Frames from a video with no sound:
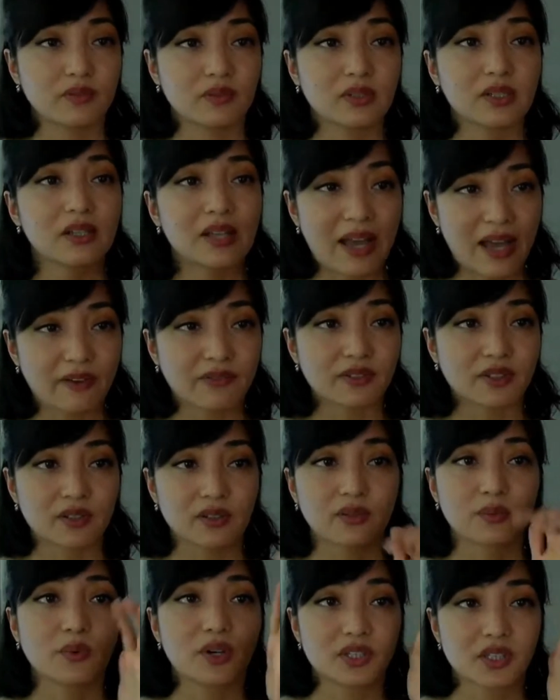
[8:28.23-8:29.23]
after
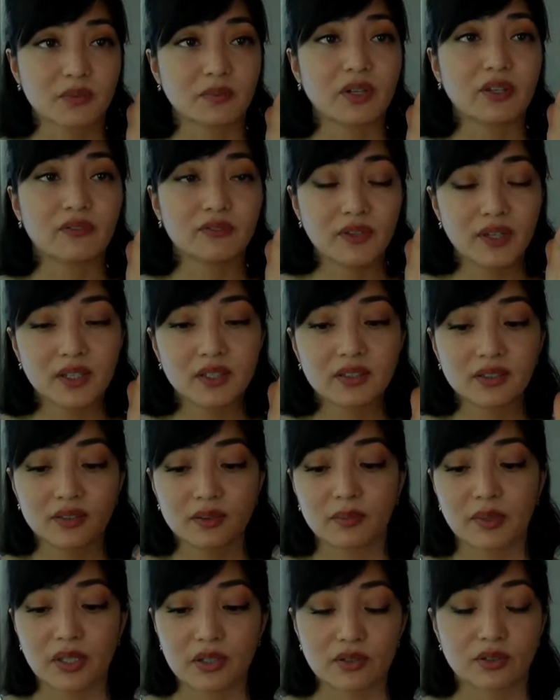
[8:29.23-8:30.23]
washing my face,
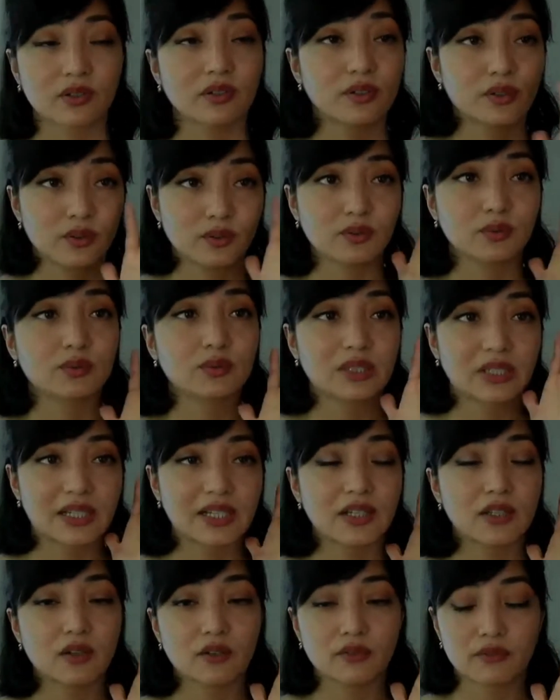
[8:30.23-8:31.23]
make sure you
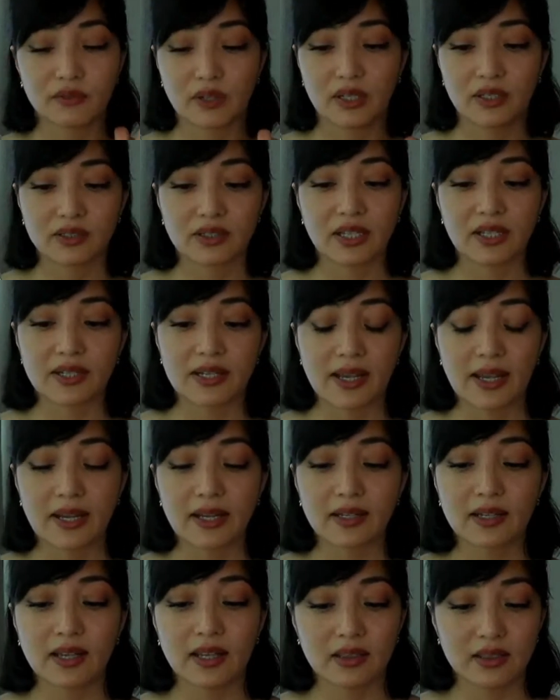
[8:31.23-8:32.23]
clean your face at
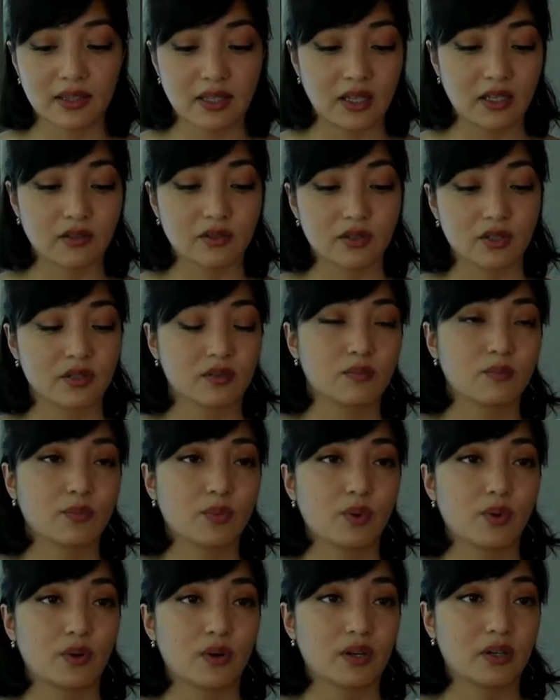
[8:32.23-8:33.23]
night, and then just
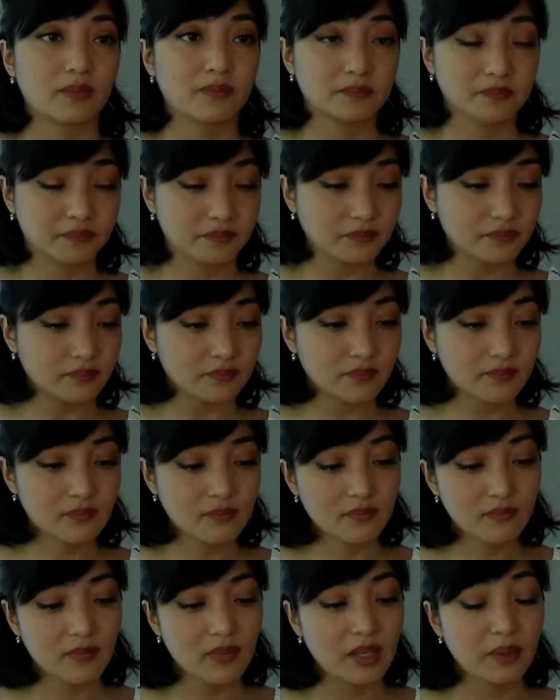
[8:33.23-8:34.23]
pour
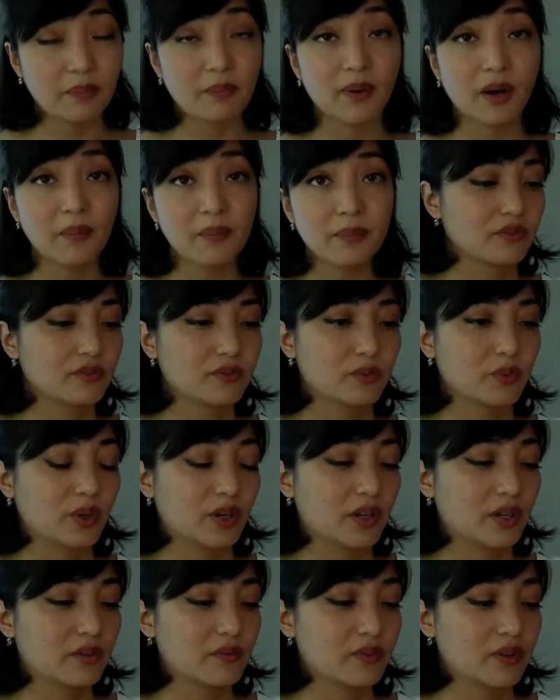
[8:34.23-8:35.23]
a pump.
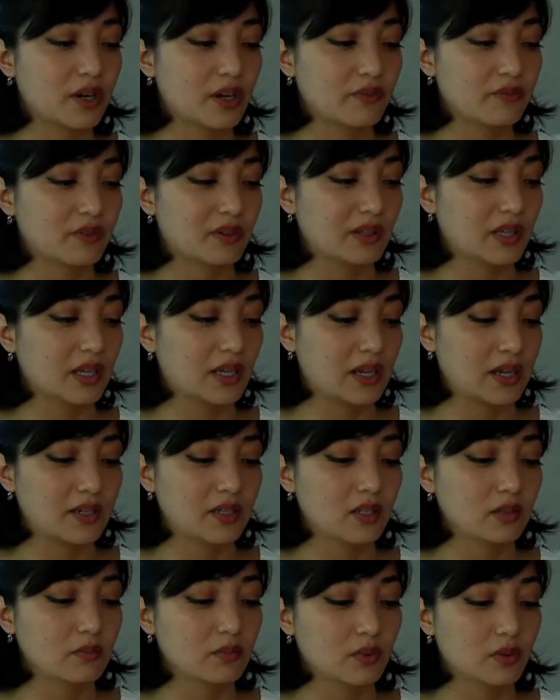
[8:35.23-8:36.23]
Whenever I feel like I
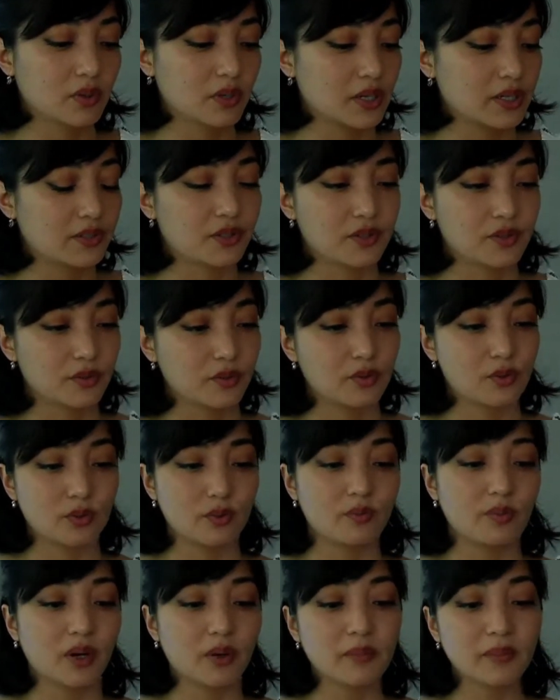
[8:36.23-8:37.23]
need more, I just do 2
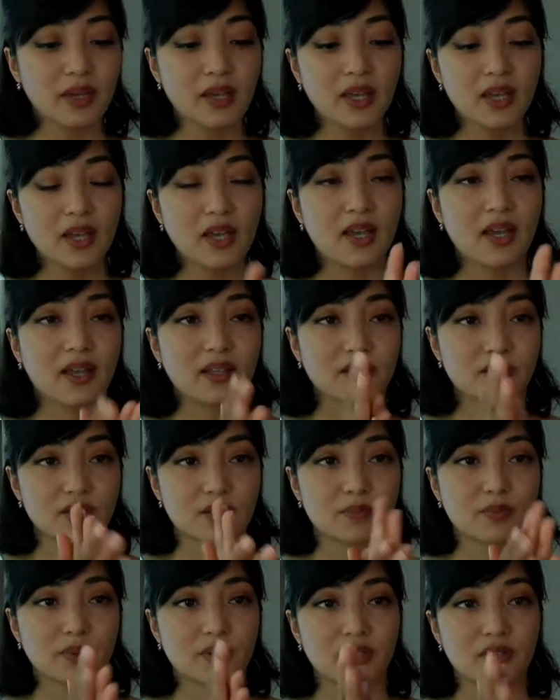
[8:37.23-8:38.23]
pump and
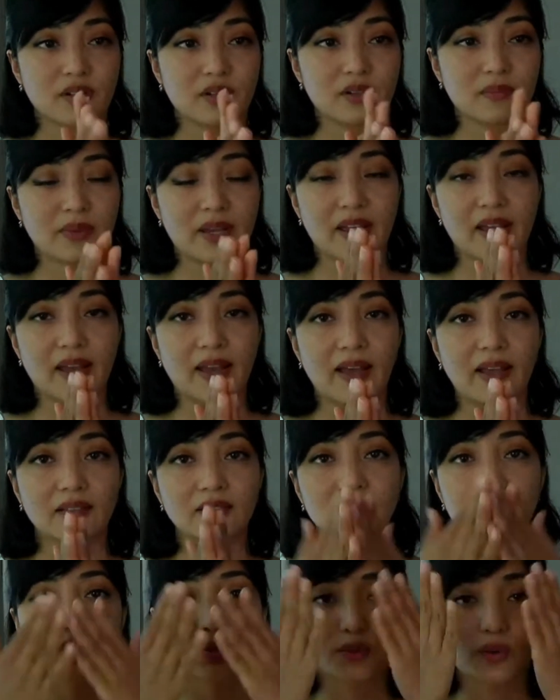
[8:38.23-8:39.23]
just put it in my hand
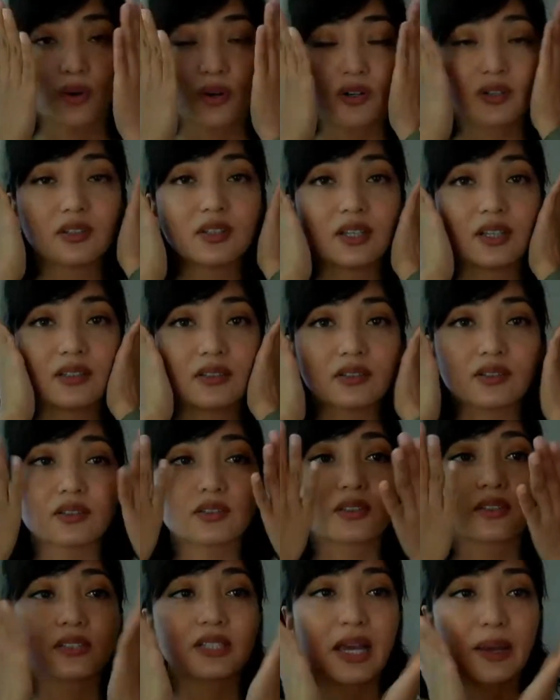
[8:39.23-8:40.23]
and swirl and
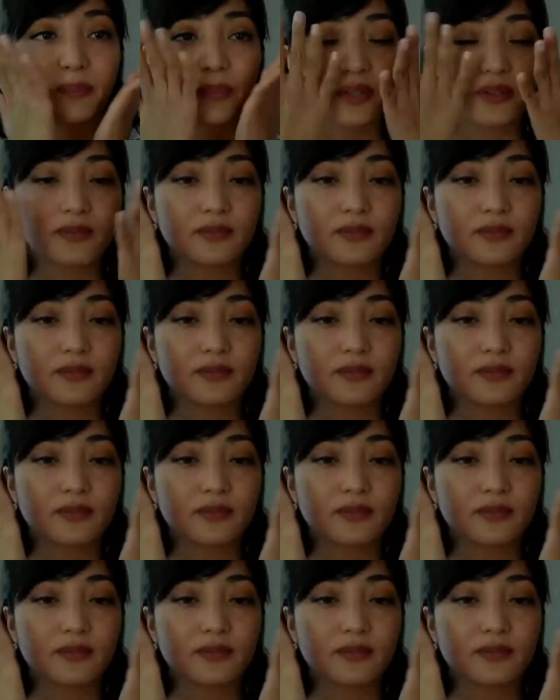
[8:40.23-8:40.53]
just tap it